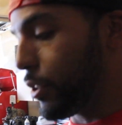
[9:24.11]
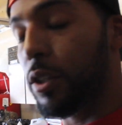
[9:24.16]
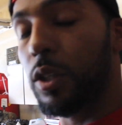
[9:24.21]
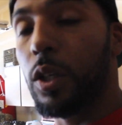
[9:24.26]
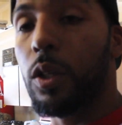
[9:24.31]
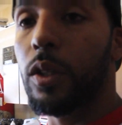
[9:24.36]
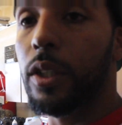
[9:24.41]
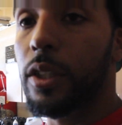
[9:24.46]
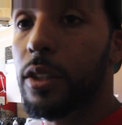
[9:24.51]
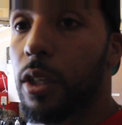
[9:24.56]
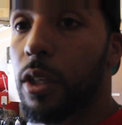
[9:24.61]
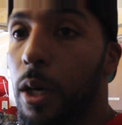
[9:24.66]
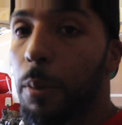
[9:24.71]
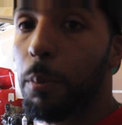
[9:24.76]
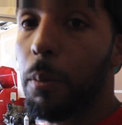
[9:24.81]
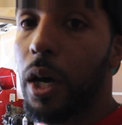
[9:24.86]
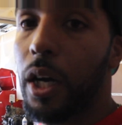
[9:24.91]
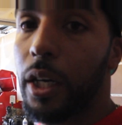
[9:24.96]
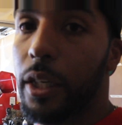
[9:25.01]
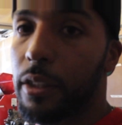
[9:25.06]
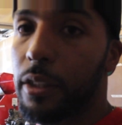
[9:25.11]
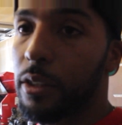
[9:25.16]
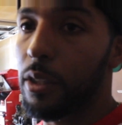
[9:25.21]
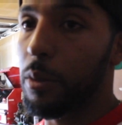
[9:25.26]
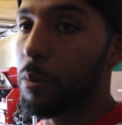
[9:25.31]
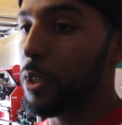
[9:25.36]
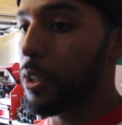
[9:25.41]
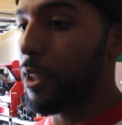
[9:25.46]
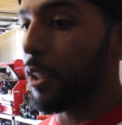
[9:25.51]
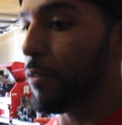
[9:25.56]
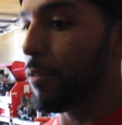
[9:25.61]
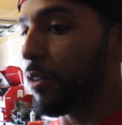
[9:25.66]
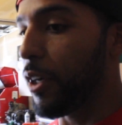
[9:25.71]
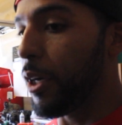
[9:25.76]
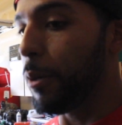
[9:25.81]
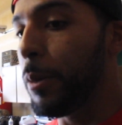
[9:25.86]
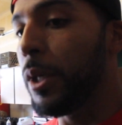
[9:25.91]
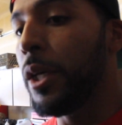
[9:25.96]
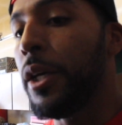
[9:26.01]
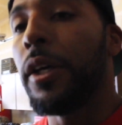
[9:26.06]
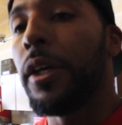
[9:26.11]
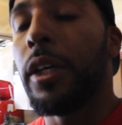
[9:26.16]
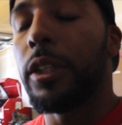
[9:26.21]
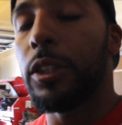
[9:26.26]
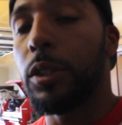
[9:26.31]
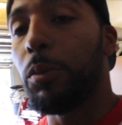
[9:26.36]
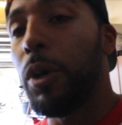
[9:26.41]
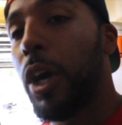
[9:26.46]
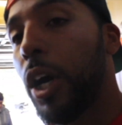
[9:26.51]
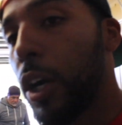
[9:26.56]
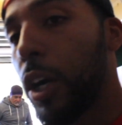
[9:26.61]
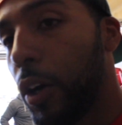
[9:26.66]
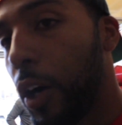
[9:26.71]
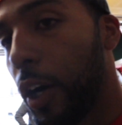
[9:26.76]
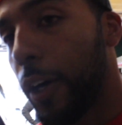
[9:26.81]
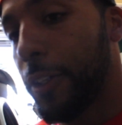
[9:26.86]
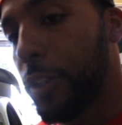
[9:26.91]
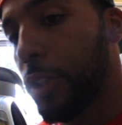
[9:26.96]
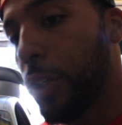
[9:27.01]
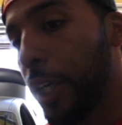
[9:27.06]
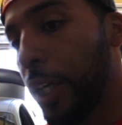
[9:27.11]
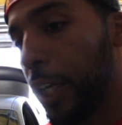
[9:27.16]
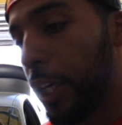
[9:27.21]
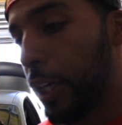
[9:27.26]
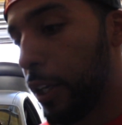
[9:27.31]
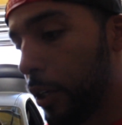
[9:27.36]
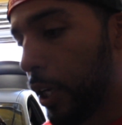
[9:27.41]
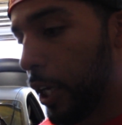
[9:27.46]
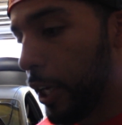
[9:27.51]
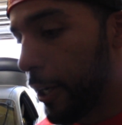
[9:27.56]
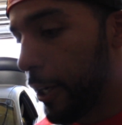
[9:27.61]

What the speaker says: slowly start mocking some stuff up. Tomorrow also I get,